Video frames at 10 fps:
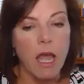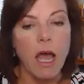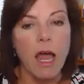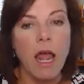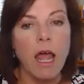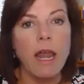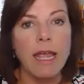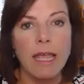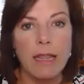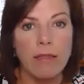I
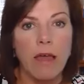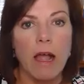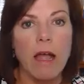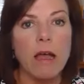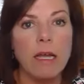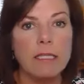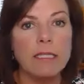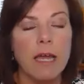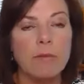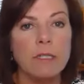like that
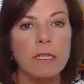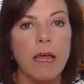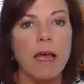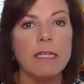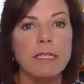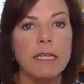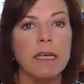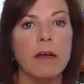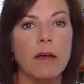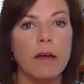concept and the
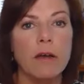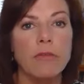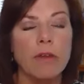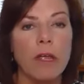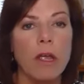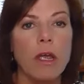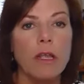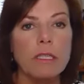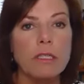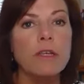idea of,
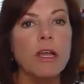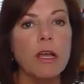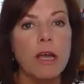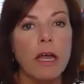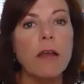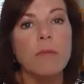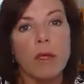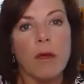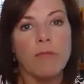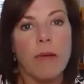you're going to
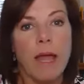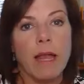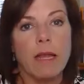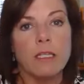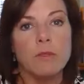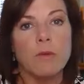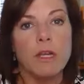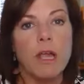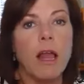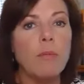be off balance. When
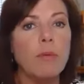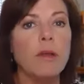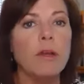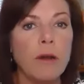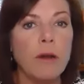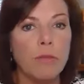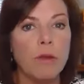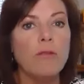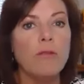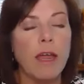y'all are putting on it,
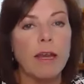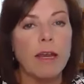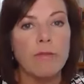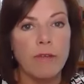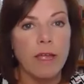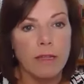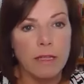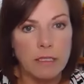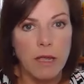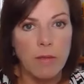when you've got an event
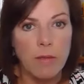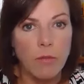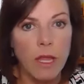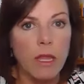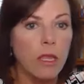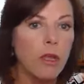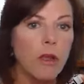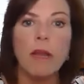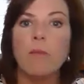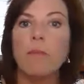this coming week,
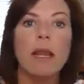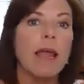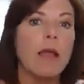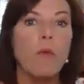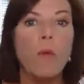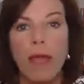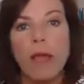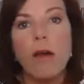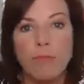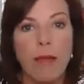you're going to be like way
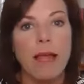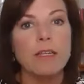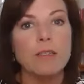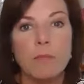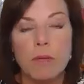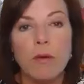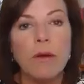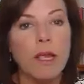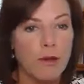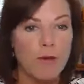off balance,
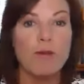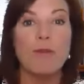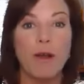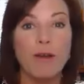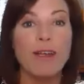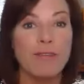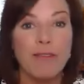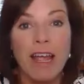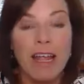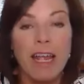blowing and going, working,
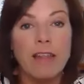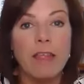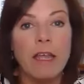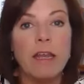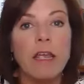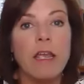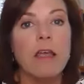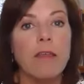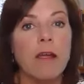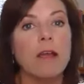right? And then
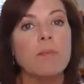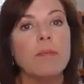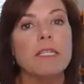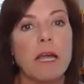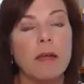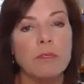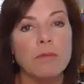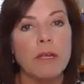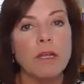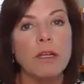there are going to be
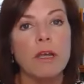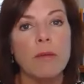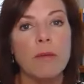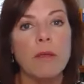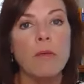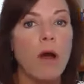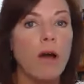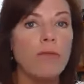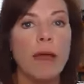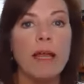times when you're going to be
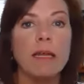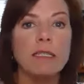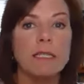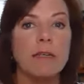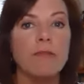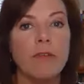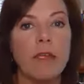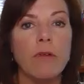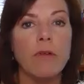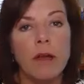off balance in
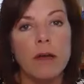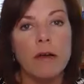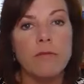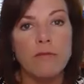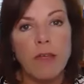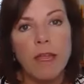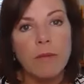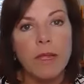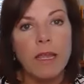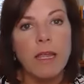favor of
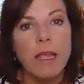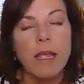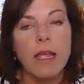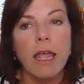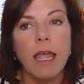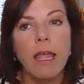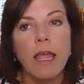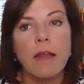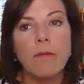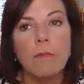family.
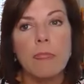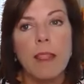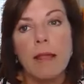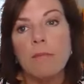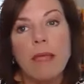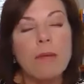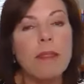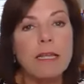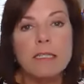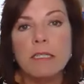And maybe
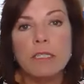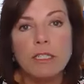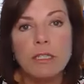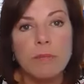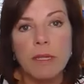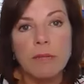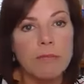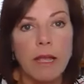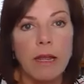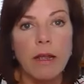that's as it should be.
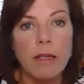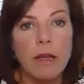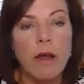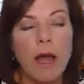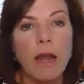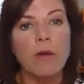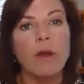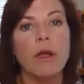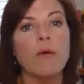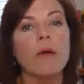I don't
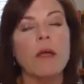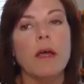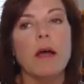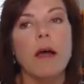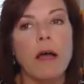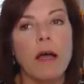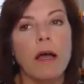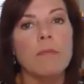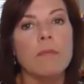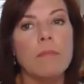know.
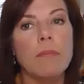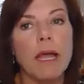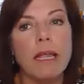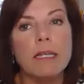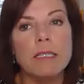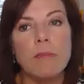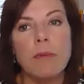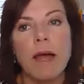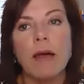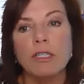But it's
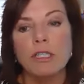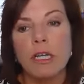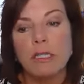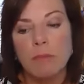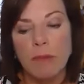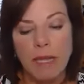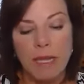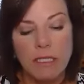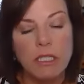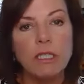about just being
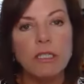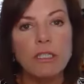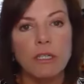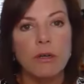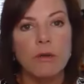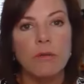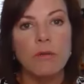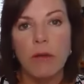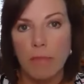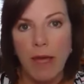intentional
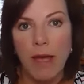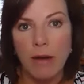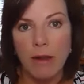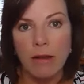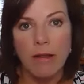about it.